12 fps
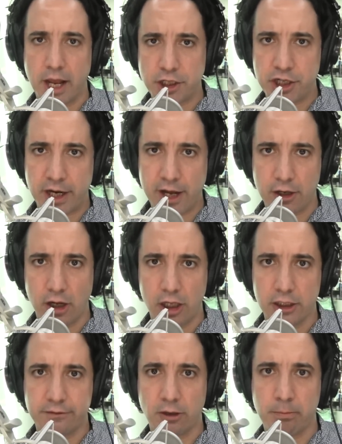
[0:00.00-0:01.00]
and check out
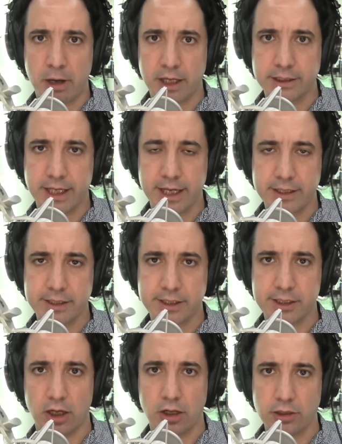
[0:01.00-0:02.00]
all of our
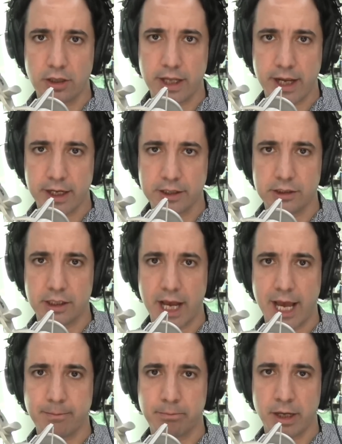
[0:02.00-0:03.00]
podcasts under the handle
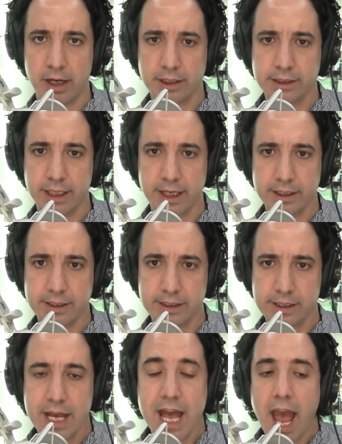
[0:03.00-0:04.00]
at
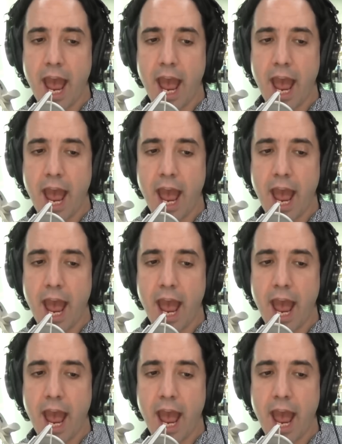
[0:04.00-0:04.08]
podcasts.